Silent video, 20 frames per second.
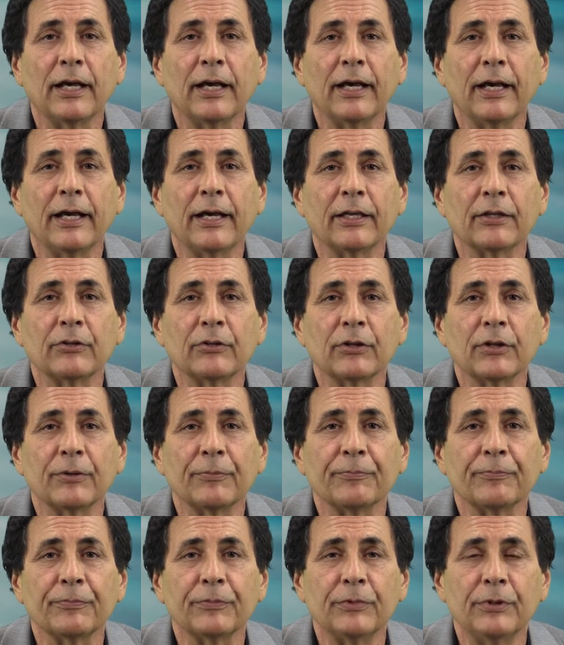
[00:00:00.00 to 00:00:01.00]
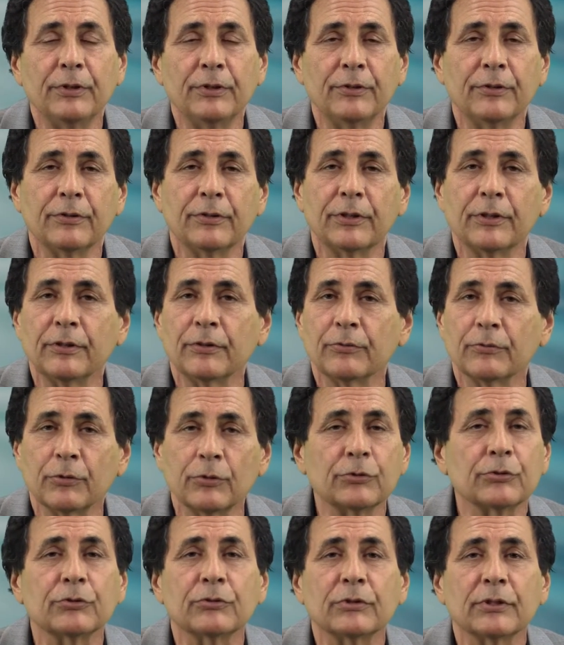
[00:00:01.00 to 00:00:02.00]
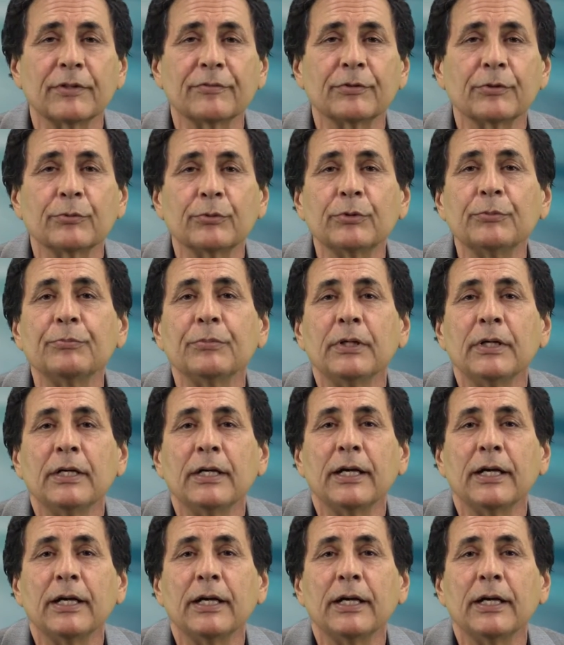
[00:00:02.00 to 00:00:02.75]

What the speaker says: and the nurses left the room,